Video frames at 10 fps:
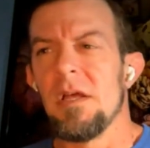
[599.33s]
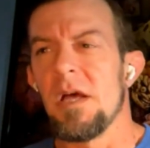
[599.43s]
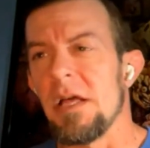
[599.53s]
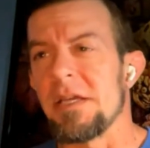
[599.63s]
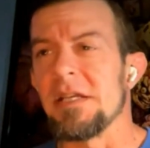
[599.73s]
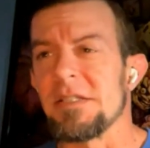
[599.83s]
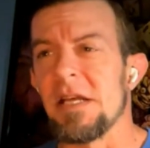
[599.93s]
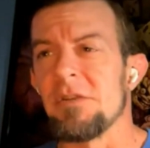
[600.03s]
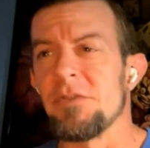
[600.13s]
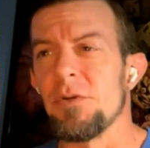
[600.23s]
I guess
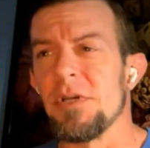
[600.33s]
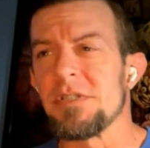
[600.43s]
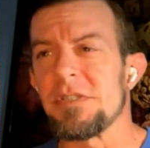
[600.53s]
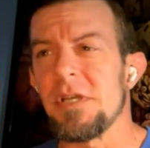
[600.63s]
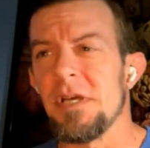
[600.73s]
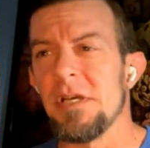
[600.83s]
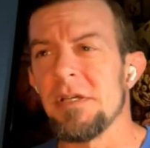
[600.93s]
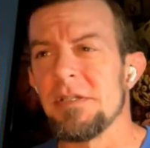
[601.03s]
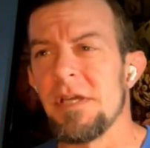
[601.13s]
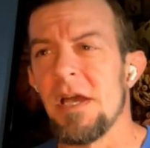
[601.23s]
that'll do us.
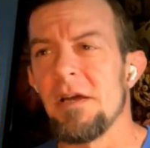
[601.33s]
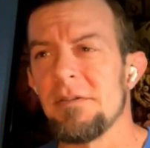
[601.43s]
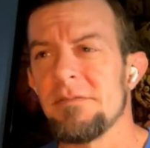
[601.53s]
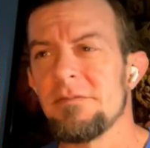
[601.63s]
Yeah.